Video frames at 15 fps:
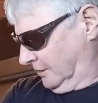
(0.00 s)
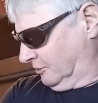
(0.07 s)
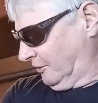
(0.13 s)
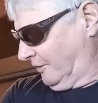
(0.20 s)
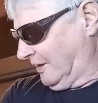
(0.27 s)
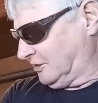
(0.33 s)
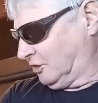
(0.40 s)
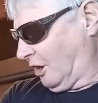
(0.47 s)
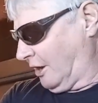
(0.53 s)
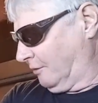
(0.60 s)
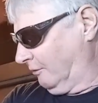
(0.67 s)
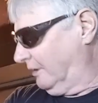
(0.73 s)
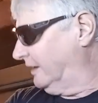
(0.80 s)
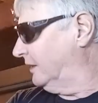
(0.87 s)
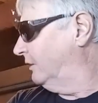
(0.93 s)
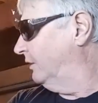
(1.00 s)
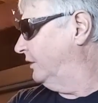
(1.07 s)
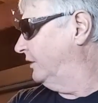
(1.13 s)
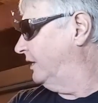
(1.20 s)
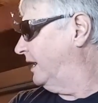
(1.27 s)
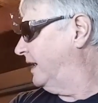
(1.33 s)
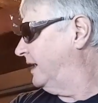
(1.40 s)
so that's going really
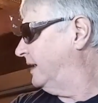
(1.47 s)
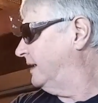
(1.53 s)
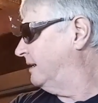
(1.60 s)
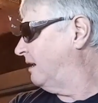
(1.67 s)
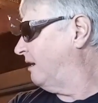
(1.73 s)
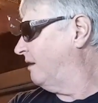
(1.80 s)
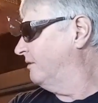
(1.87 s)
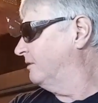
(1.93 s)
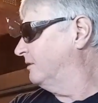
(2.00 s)
good. All